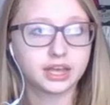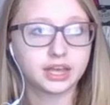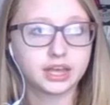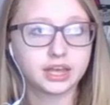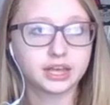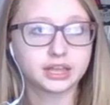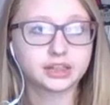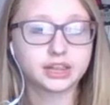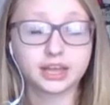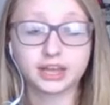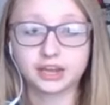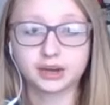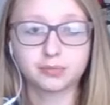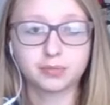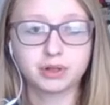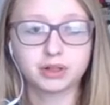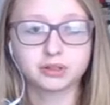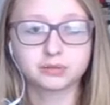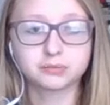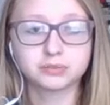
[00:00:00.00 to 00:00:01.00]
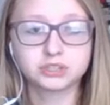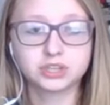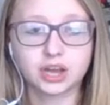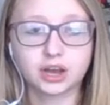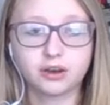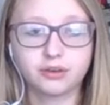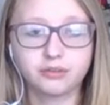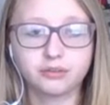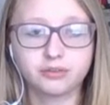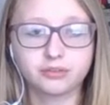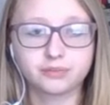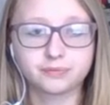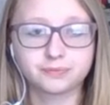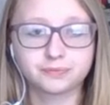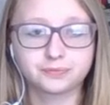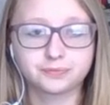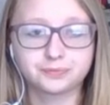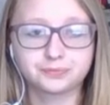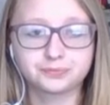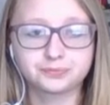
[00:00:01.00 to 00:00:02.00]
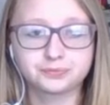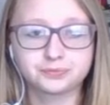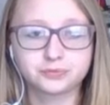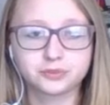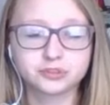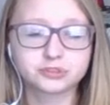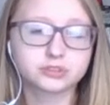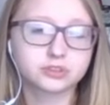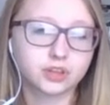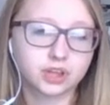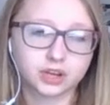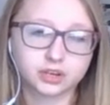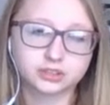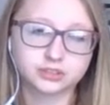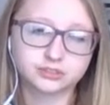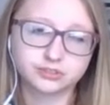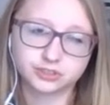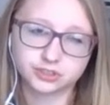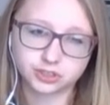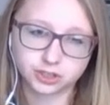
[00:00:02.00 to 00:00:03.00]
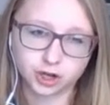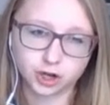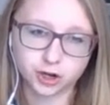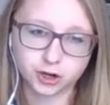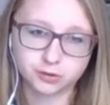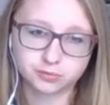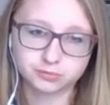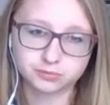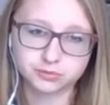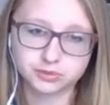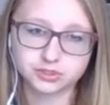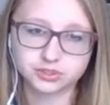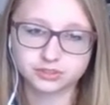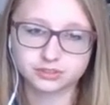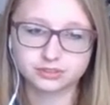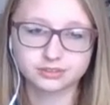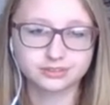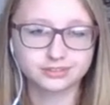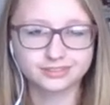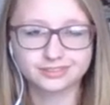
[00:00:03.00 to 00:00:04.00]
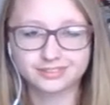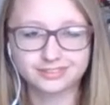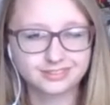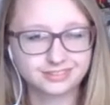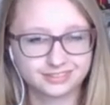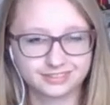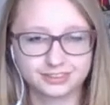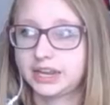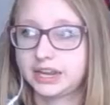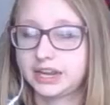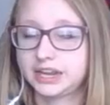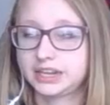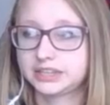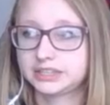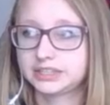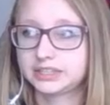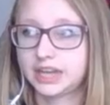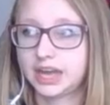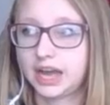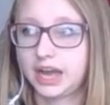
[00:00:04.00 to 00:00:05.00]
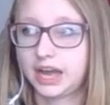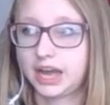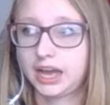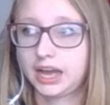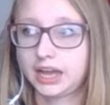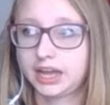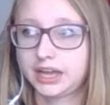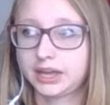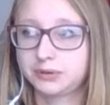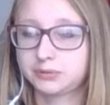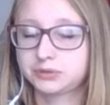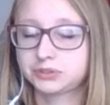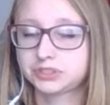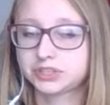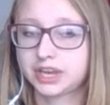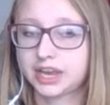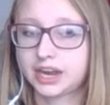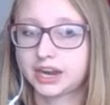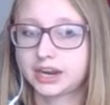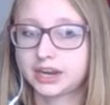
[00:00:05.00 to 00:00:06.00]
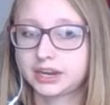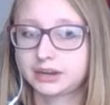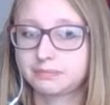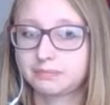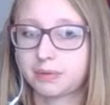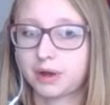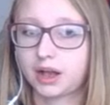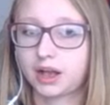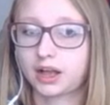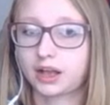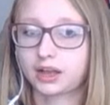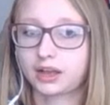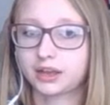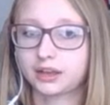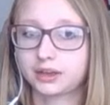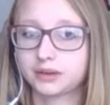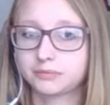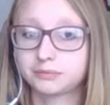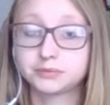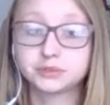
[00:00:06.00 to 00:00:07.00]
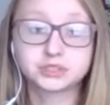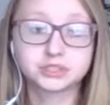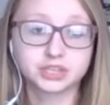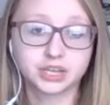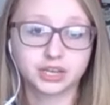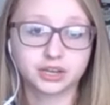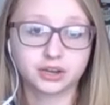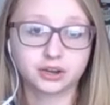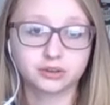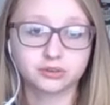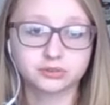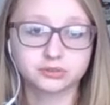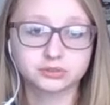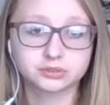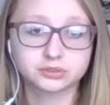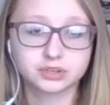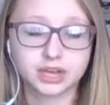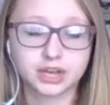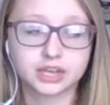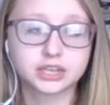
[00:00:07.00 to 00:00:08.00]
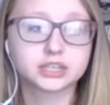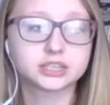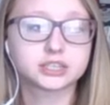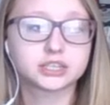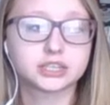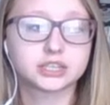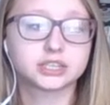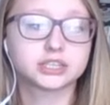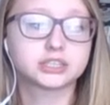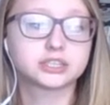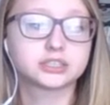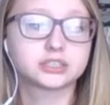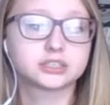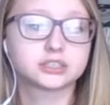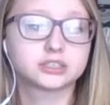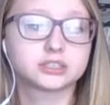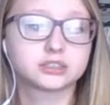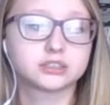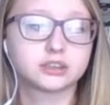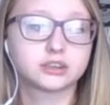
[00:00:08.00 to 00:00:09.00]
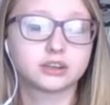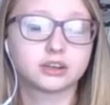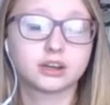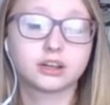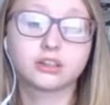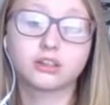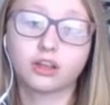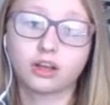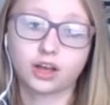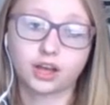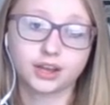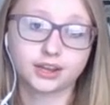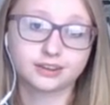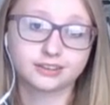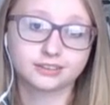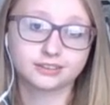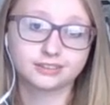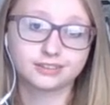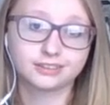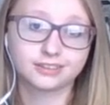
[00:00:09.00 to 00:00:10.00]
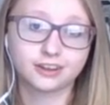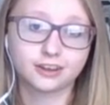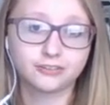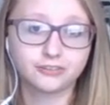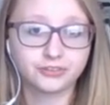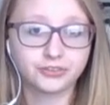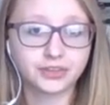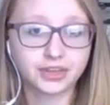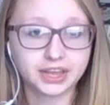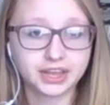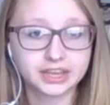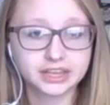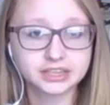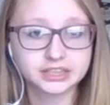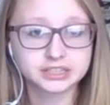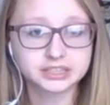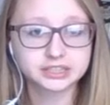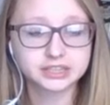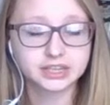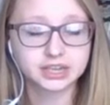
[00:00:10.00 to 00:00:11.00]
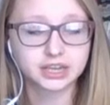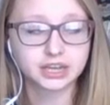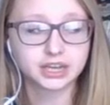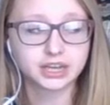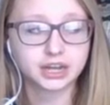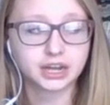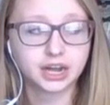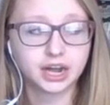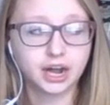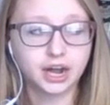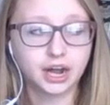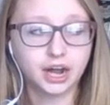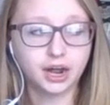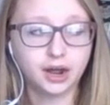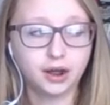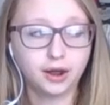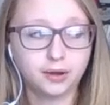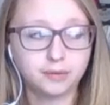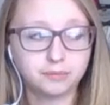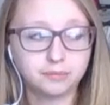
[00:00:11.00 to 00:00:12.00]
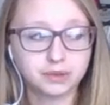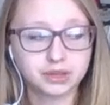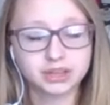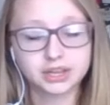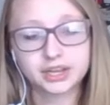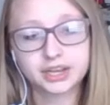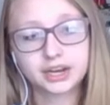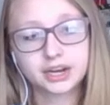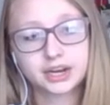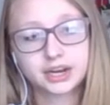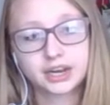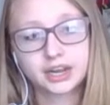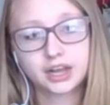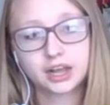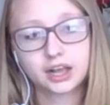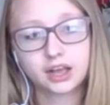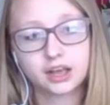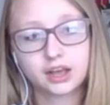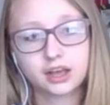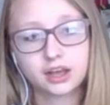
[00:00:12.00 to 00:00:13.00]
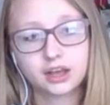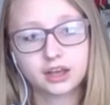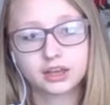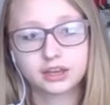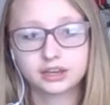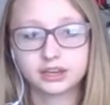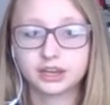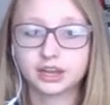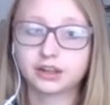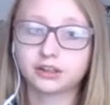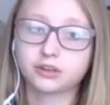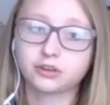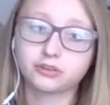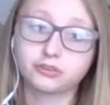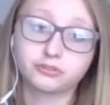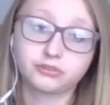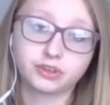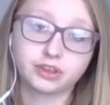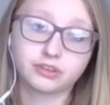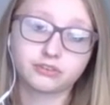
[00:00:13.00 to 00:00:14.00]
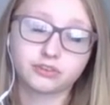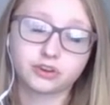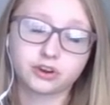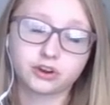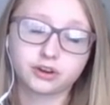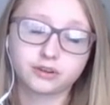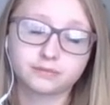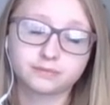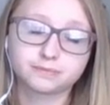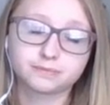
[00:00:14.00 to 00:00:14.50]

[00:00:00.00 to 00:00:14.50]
in the antebellum South, there's a lot of different terms, is that it was carried by mosquitoes, as is a lot of things. Malaria and yellow fever